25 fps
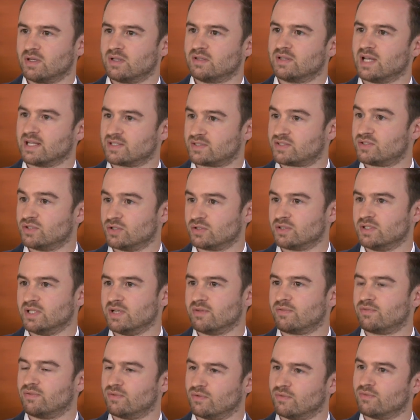That's certainly
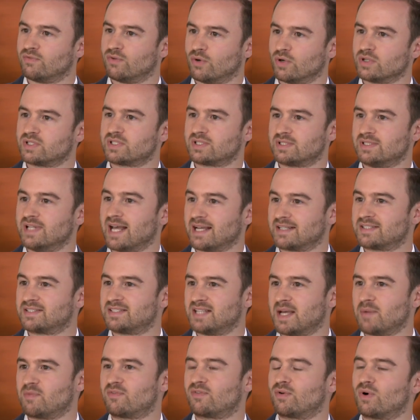a first next
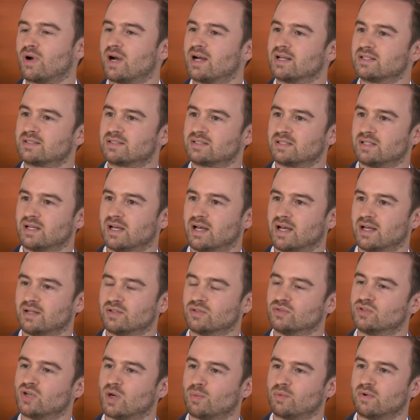step for us. And
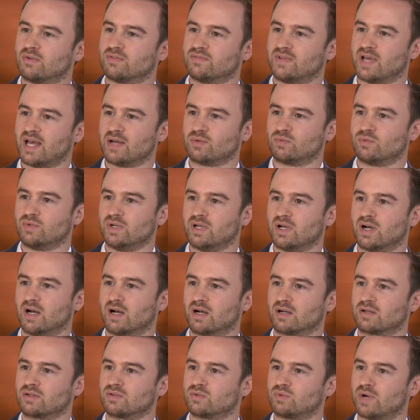on top of that, we
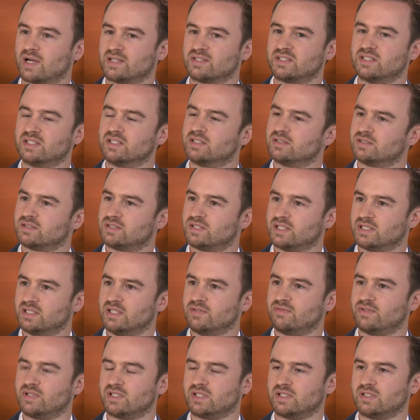are quite
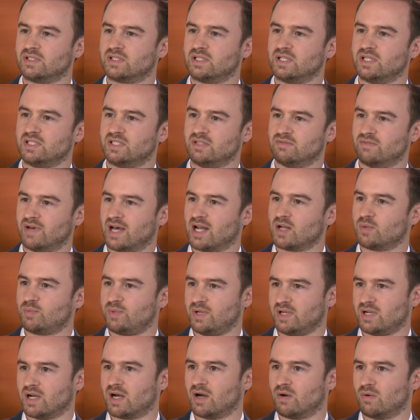significantly
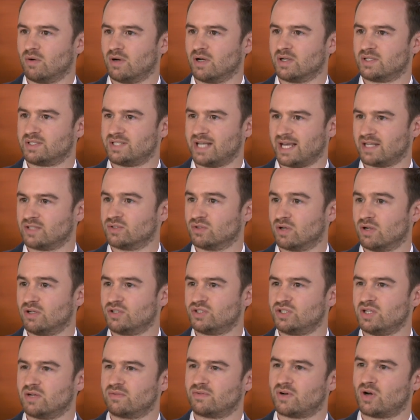developing our
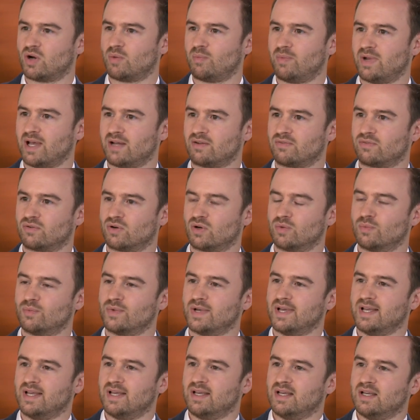technology of our platform.
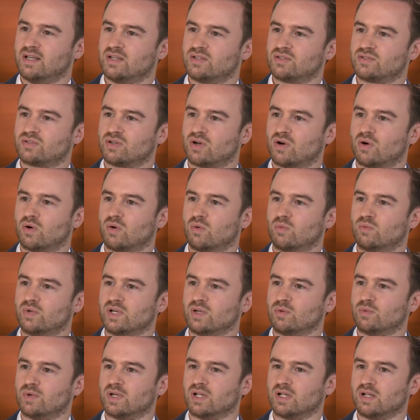So
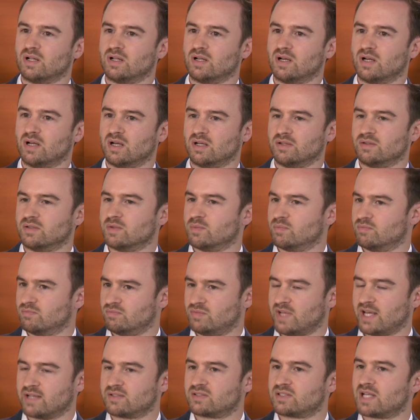we will, in the
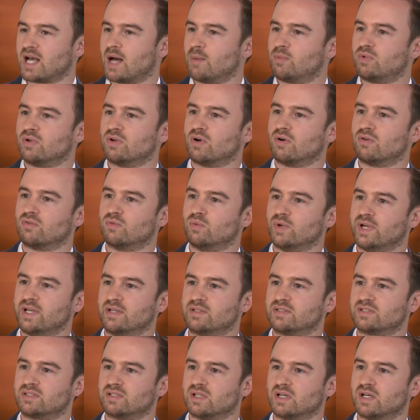next couple of
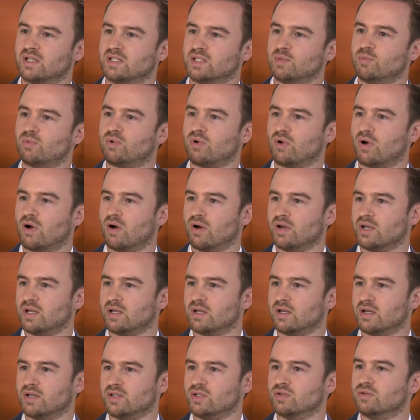weeks, deploy
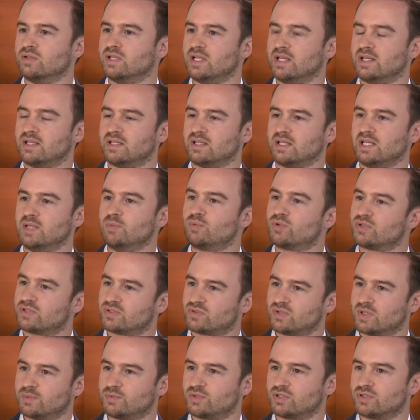a unique
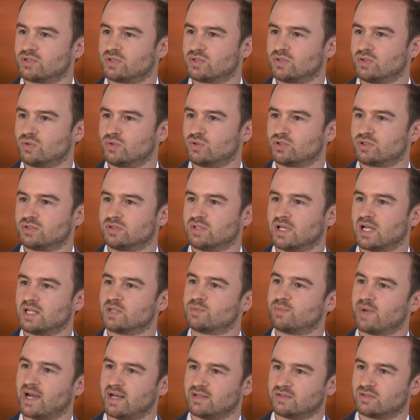e-prescription solution that is
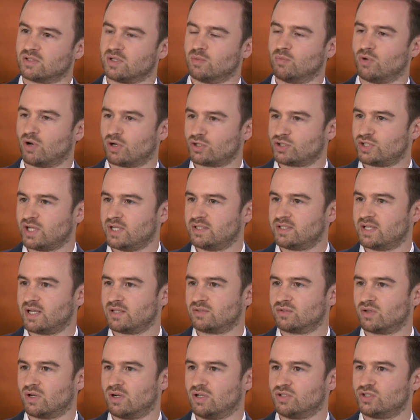based on a blockchain
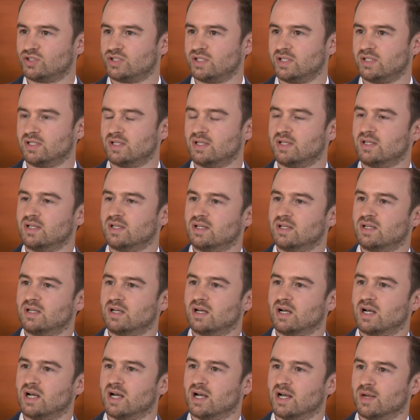technology.
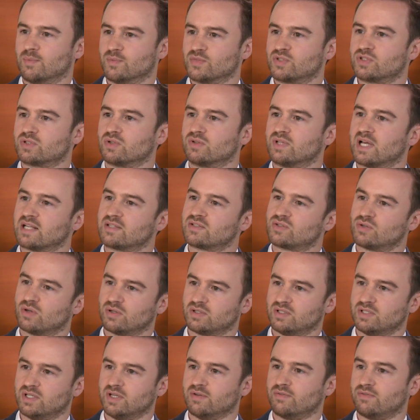Okay. So that's
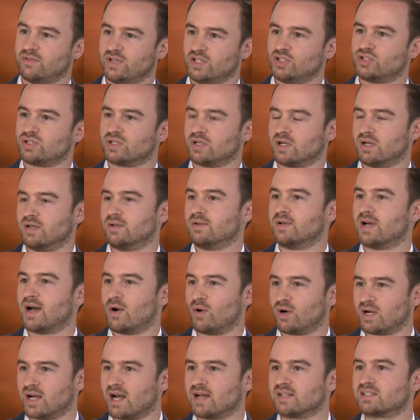certainly a feature
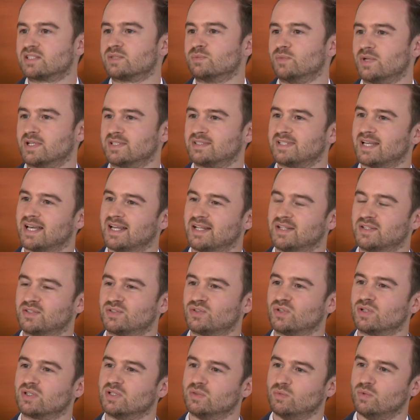our customers and
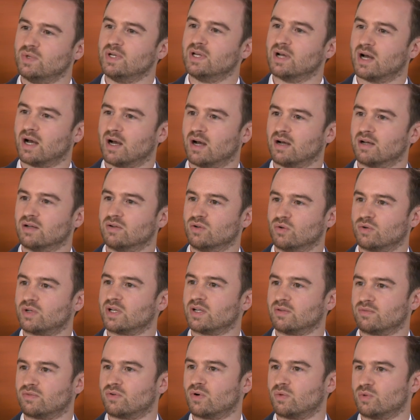certainly we are
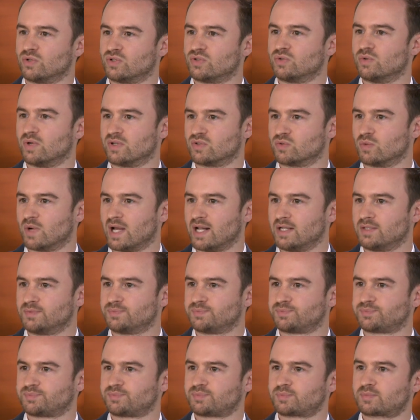looking forward to as well.
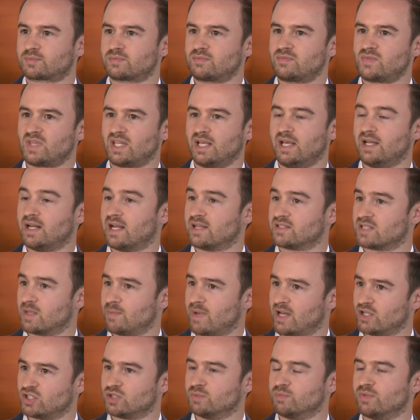And as I
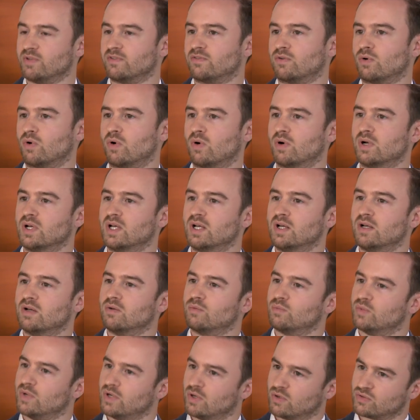mentioned before,
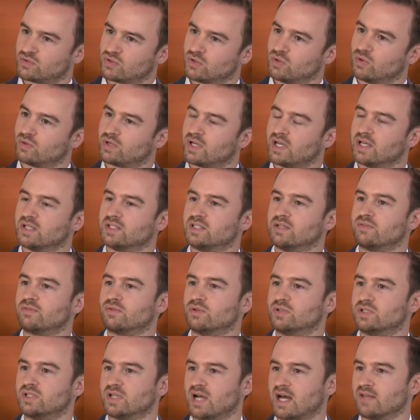we're also looking at
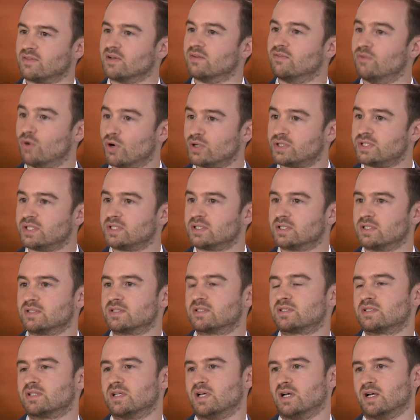different other
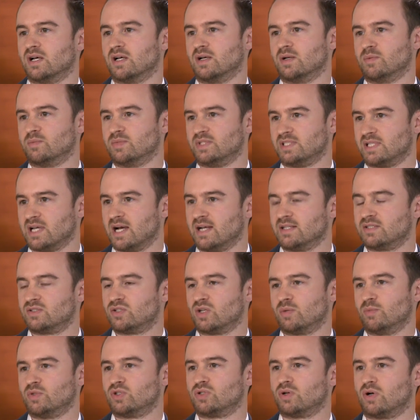verticals besides
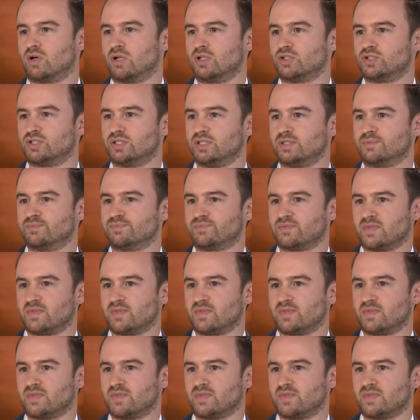dermatology.